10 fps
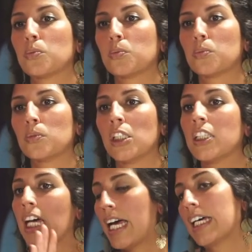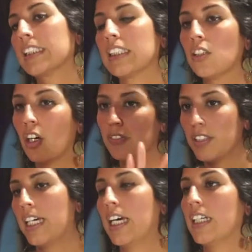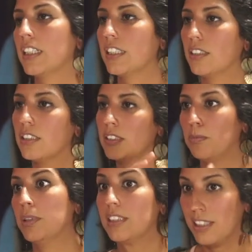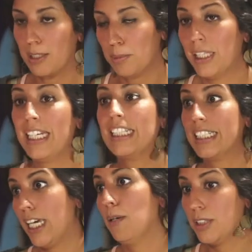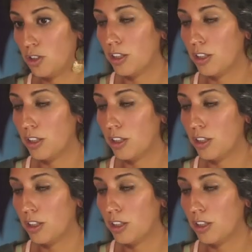relax and all of that. And but like planning a camping trip